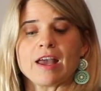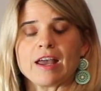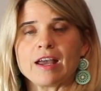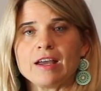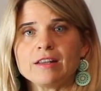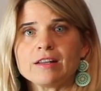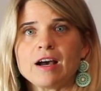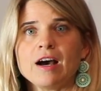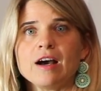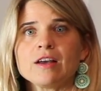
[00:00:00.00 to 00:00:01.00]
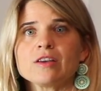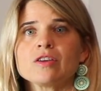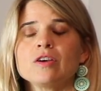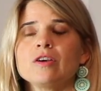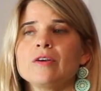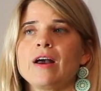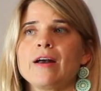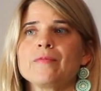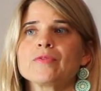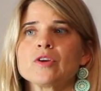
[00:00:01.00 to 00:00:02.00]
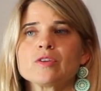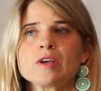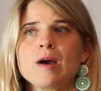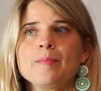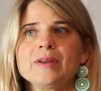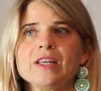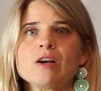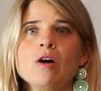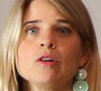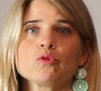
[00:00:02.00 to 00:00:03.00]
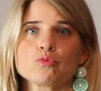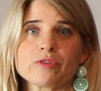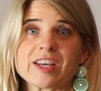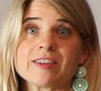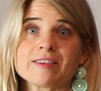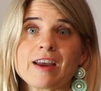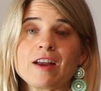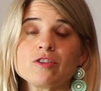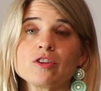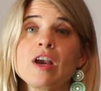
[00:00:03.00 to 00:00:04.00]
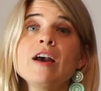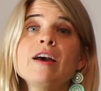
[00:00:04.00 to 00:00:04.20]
And there's a company called Resketch